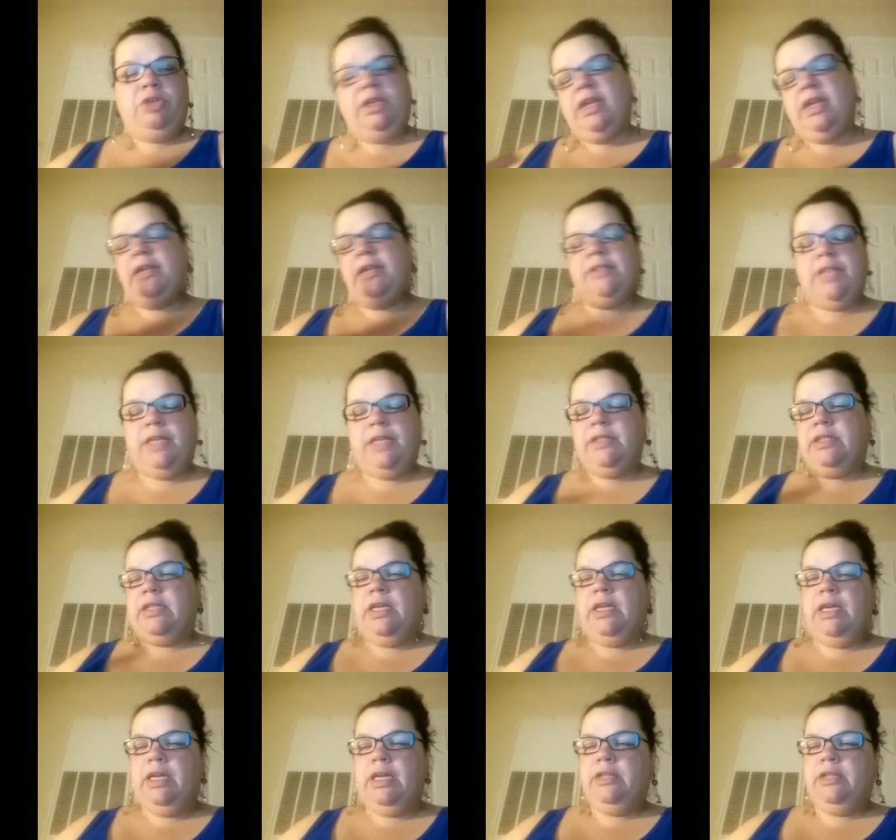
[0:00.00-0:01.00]
say
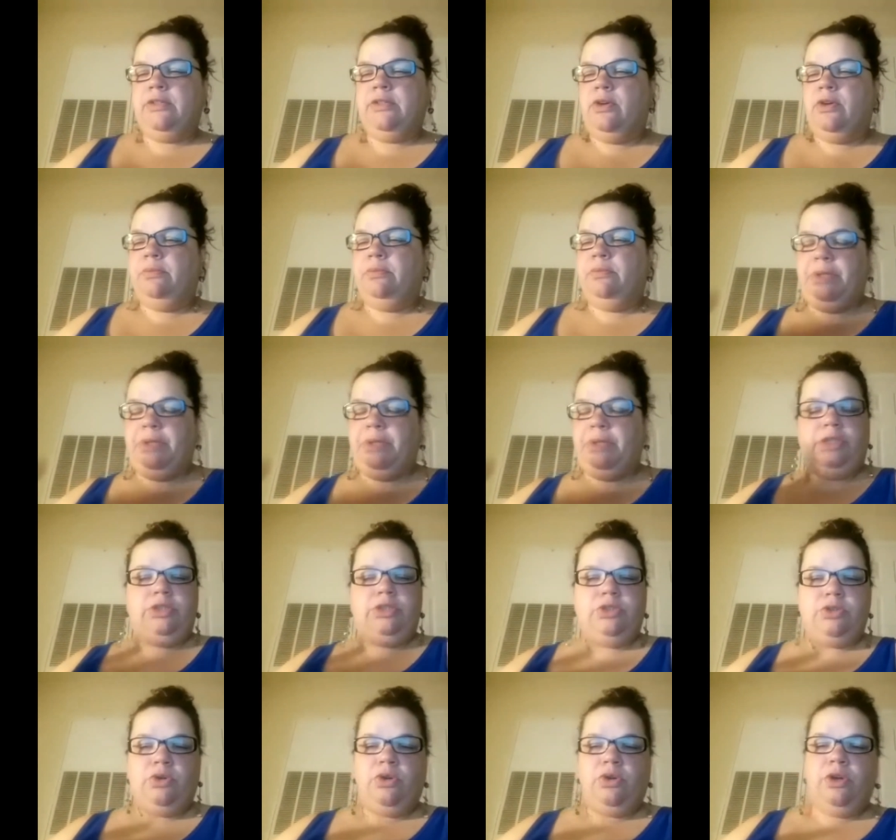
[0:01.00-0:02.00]
studs or
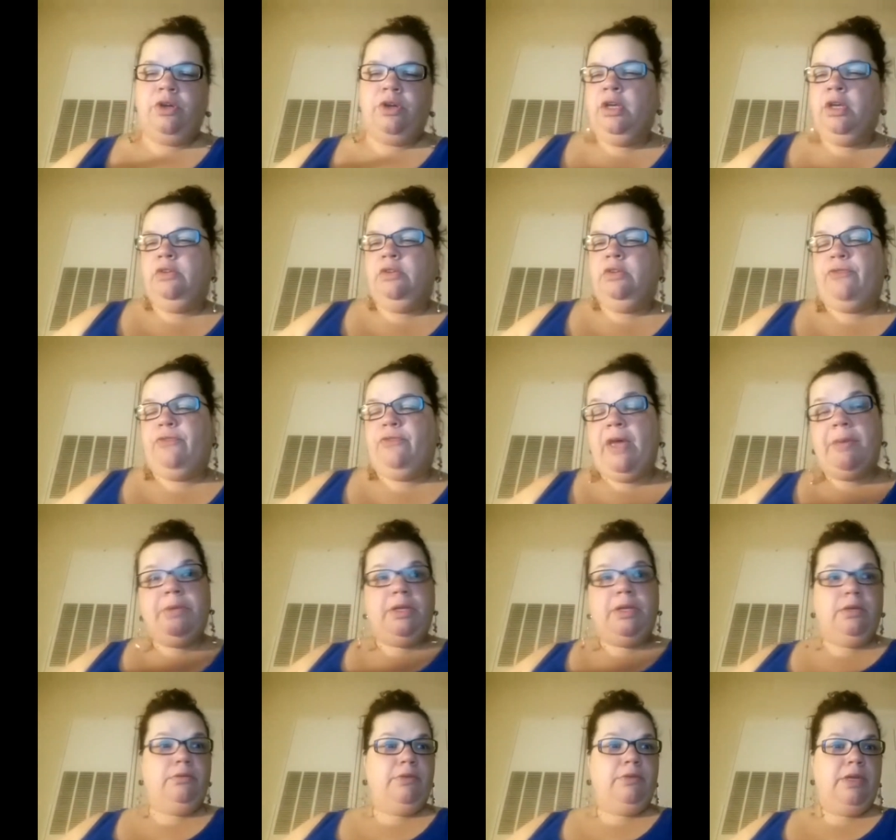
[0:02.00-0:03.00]
butch or
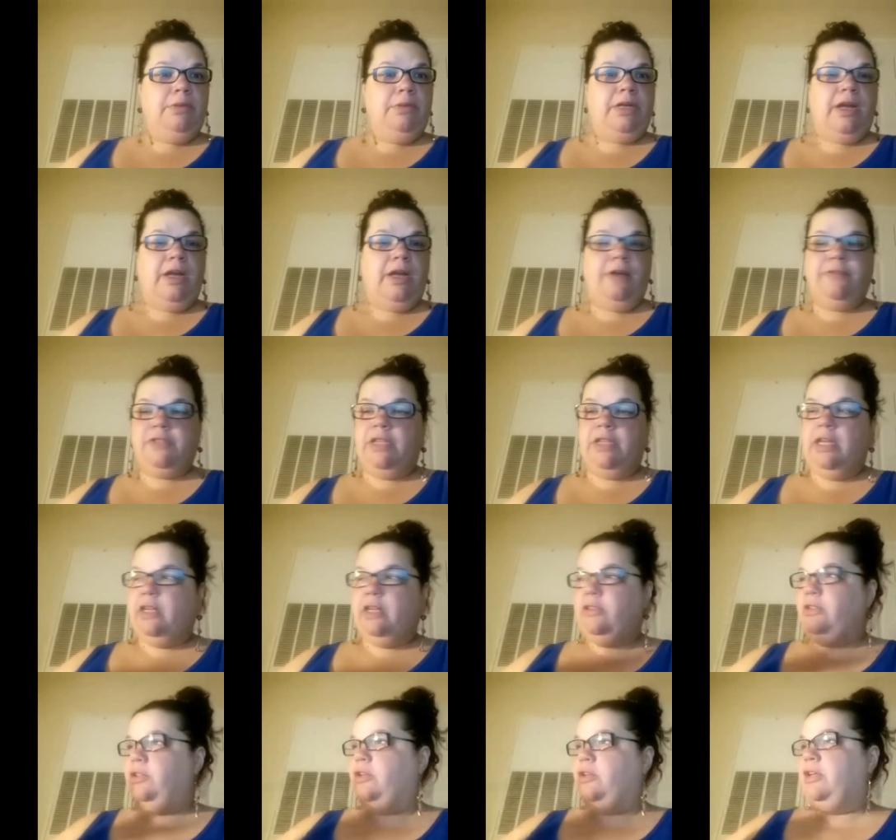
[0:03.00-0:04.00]
feminine women. All of a
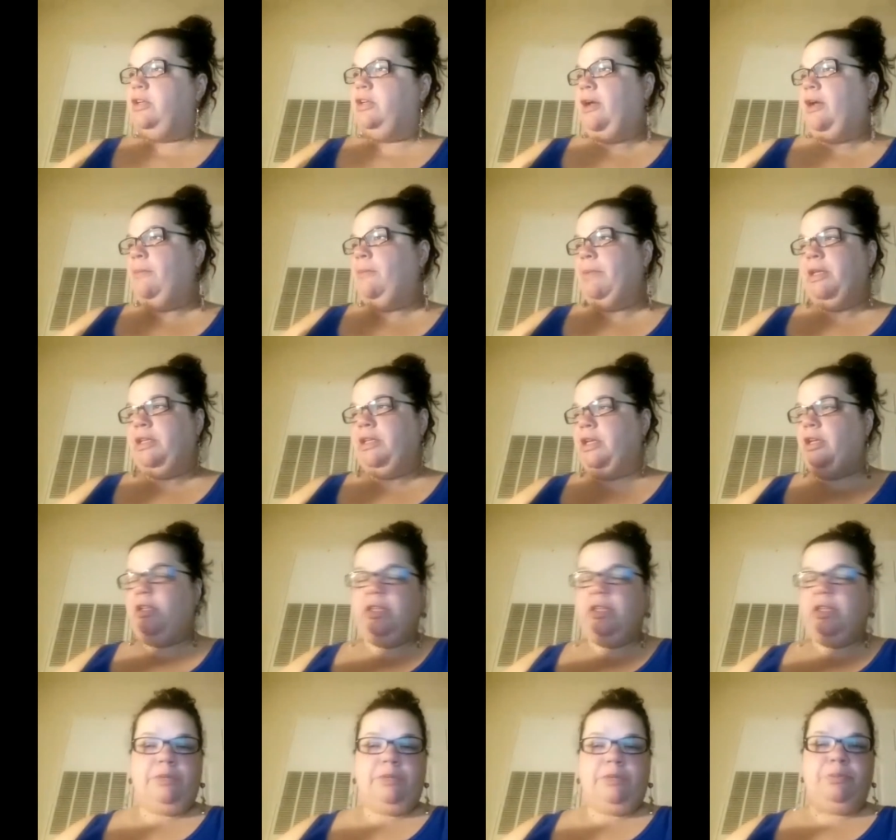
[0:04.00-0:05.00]
sudden, I mean, they're
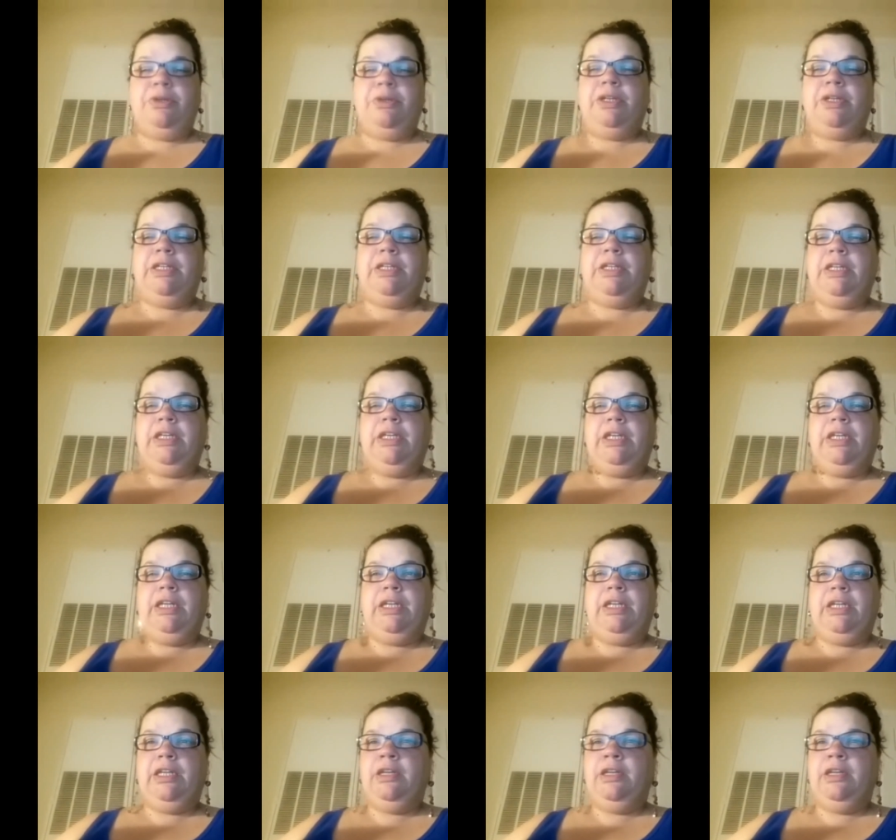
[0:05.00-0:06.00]
looking pretty good.
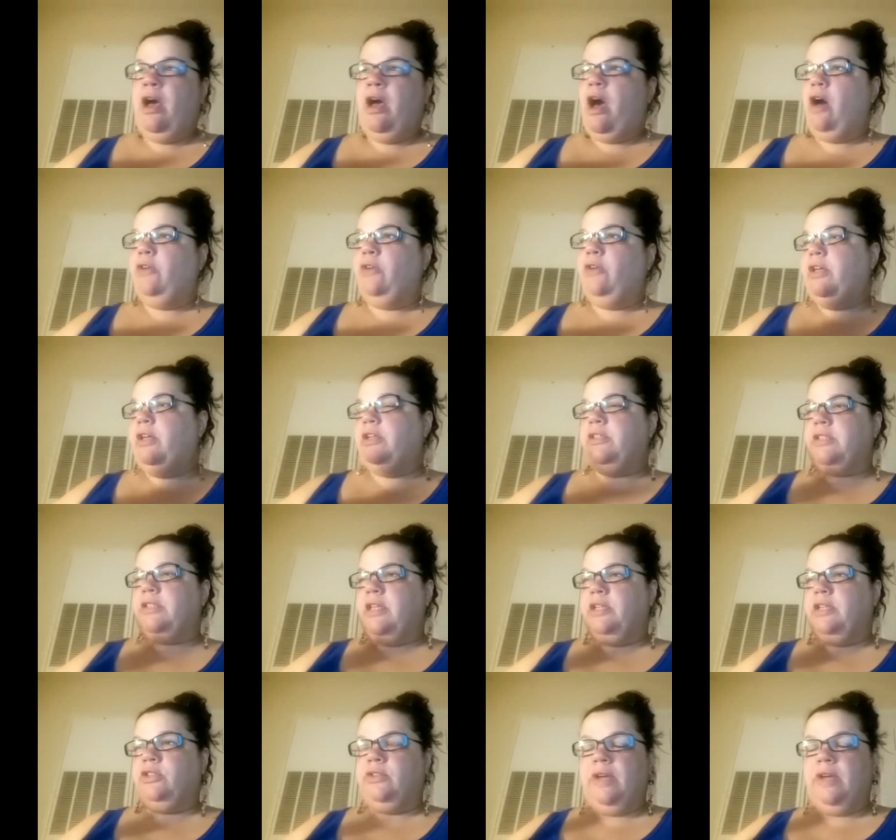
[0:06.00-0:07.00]
And then, there's
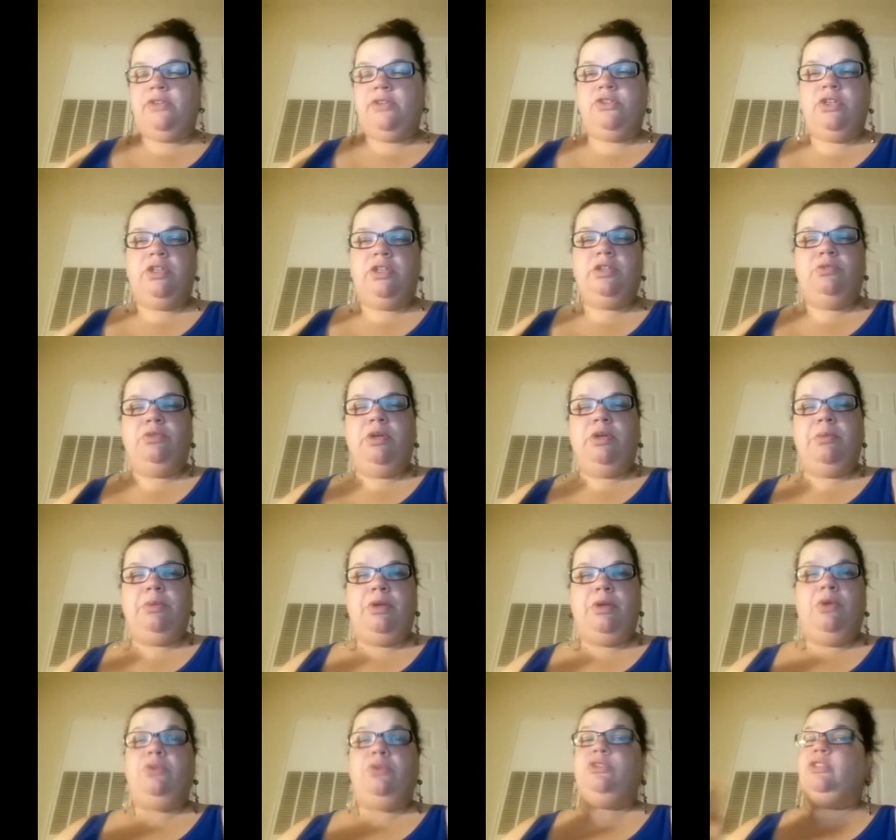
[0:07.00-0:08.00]
a transgender woman.
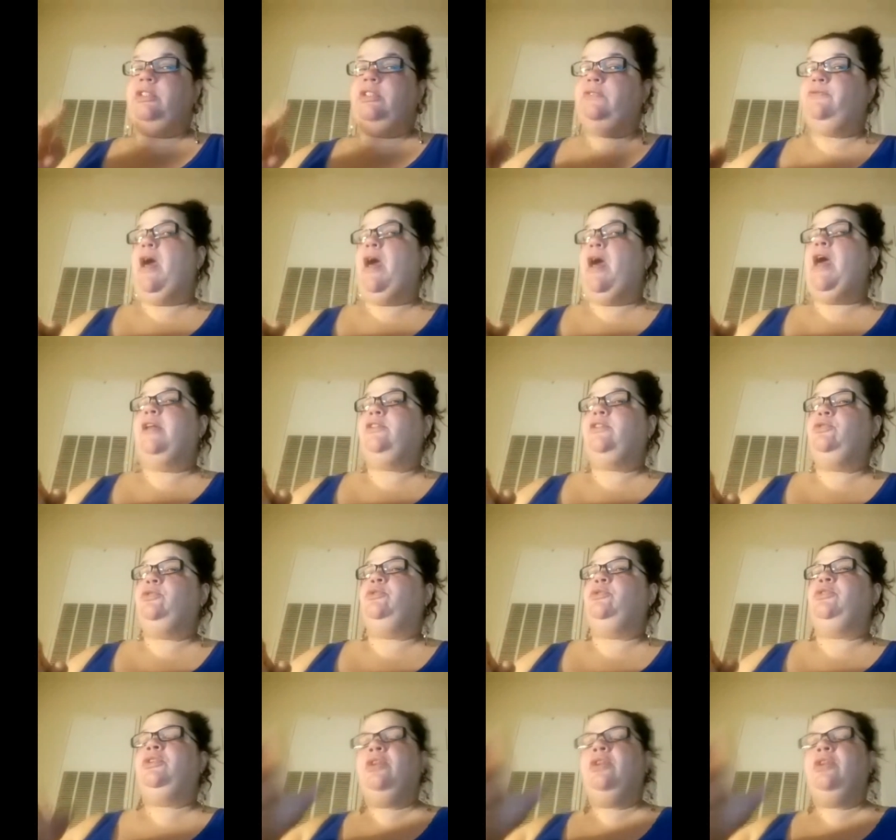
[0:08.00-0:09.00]
Oh, she's fine
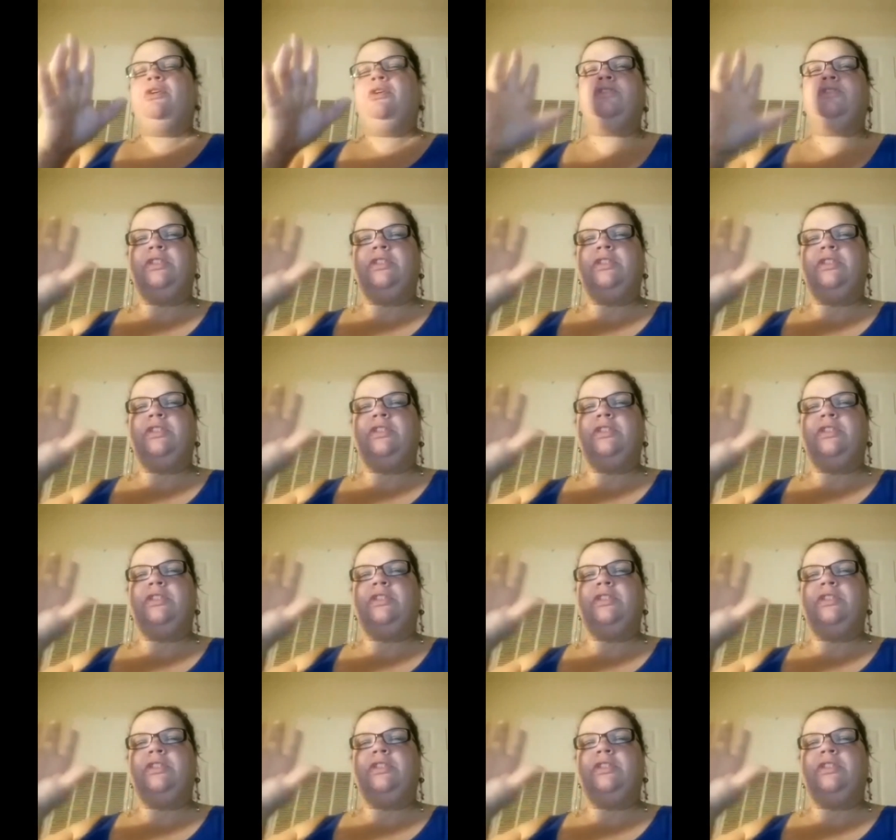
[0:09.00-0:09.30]
too. It's just